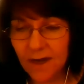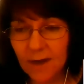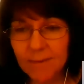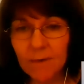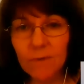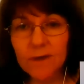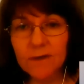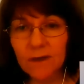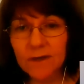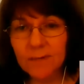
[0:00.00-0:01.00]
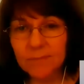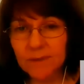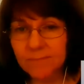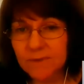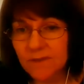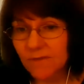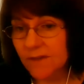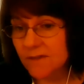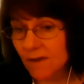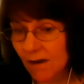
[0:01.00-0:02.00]
about what non-epileptic
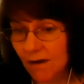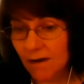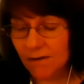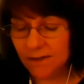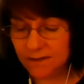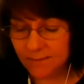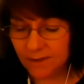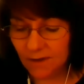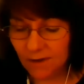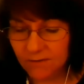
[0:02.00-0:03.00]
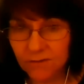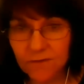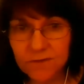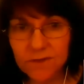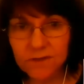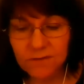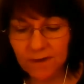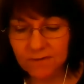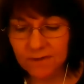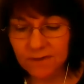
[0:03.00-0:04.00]
events are and some of the controversies
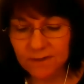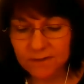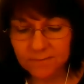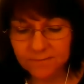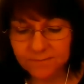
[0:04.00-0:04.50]
surrounding this.